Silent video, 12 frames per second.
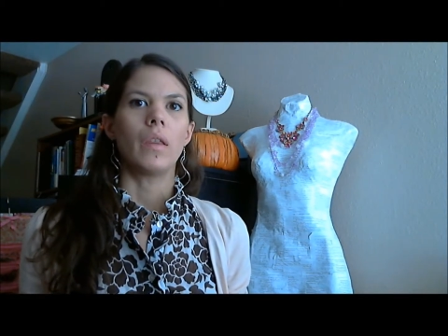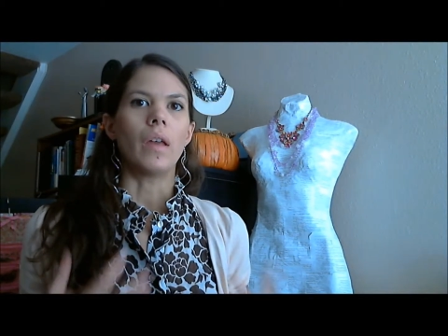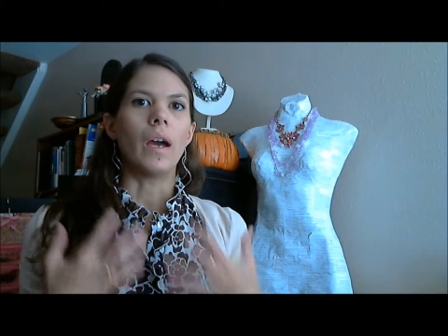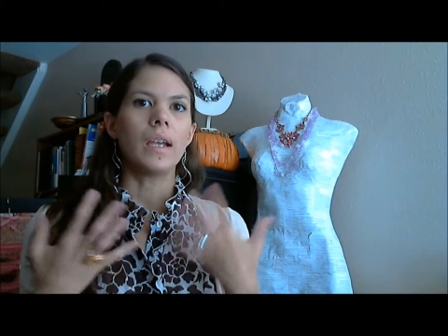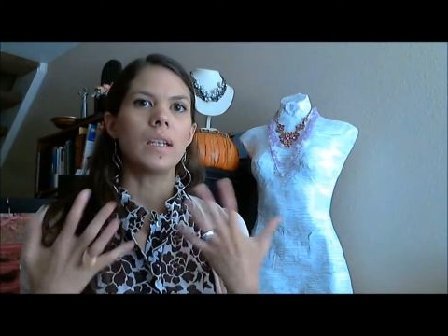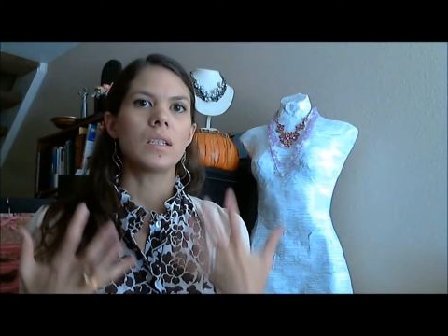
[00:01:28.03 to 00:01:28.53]

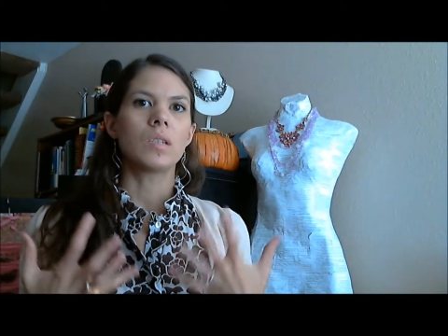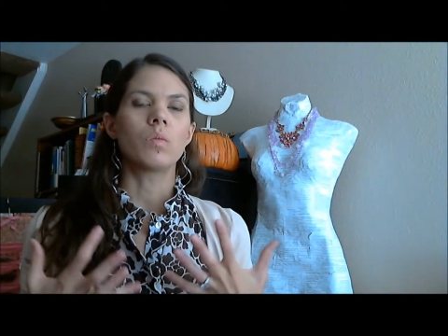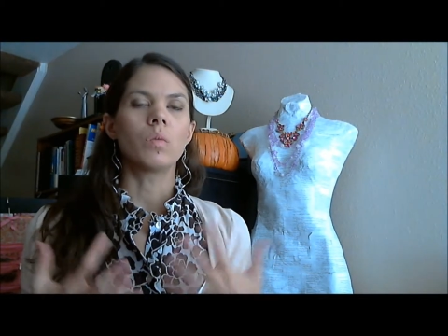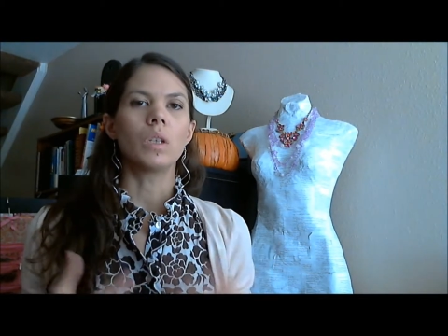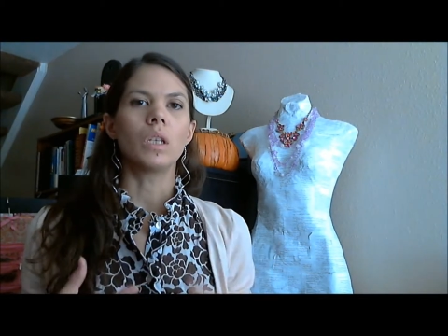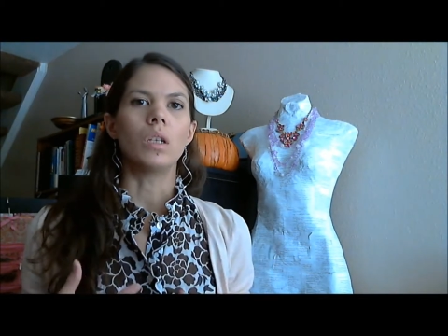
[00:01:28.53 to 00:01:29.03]
The eye
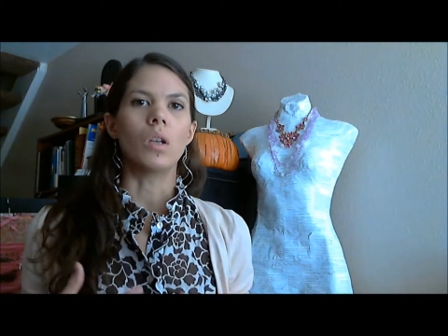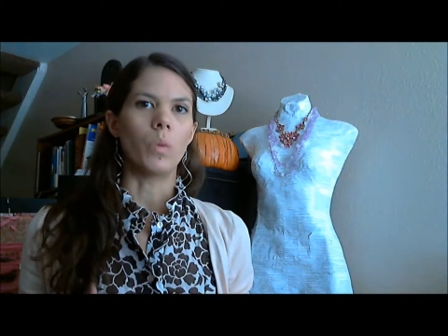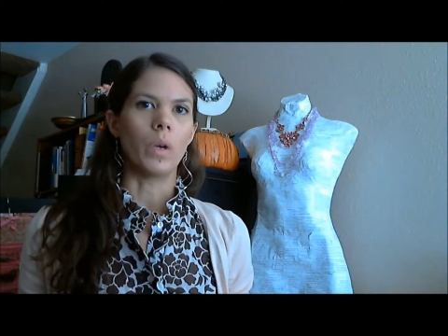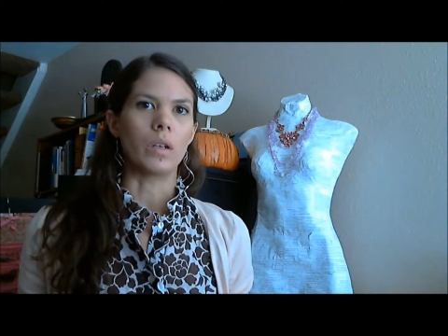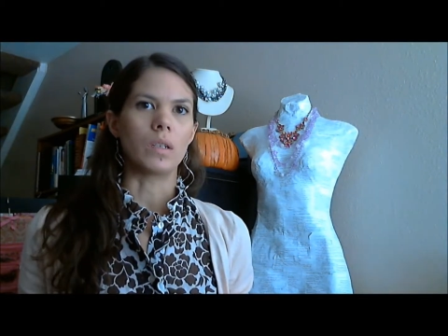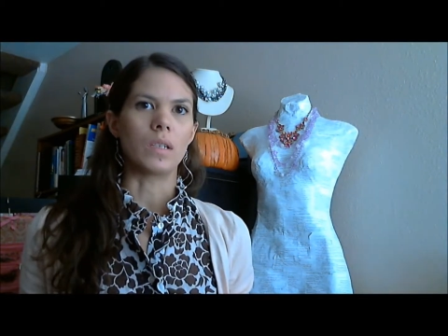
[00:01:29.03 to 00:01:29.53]
doesn't really
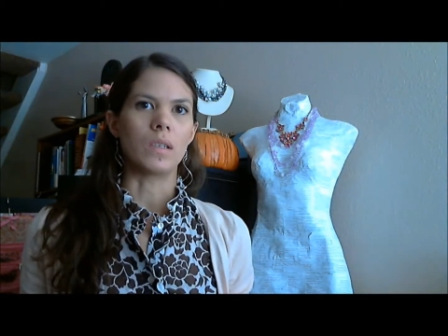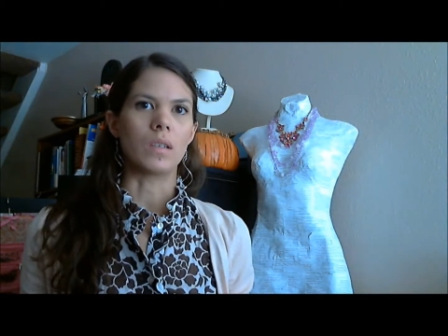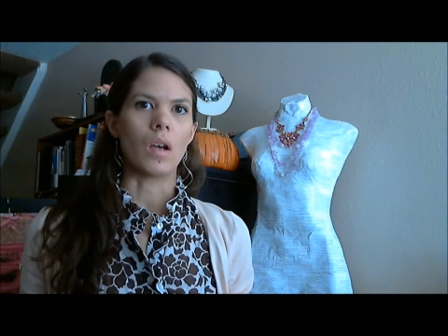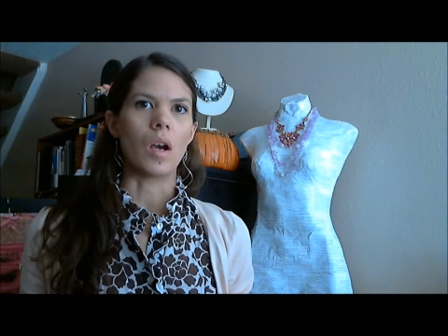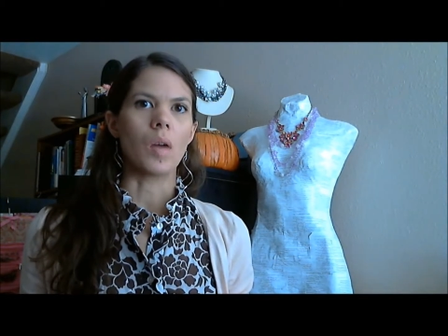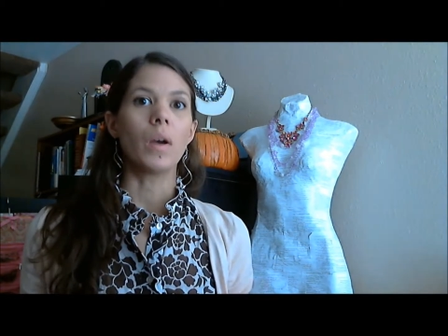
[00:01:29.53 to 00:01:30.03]
know where to
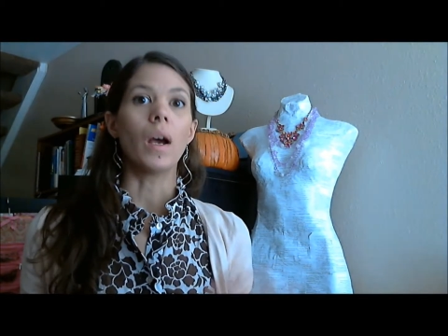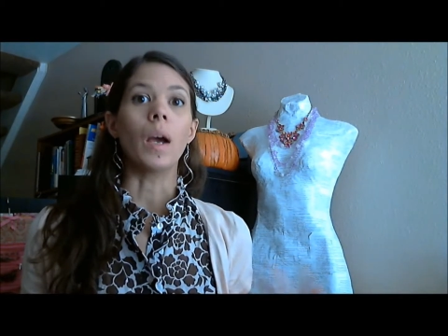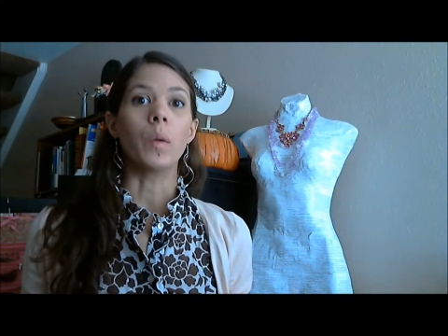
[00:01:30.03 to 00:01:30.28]
stop.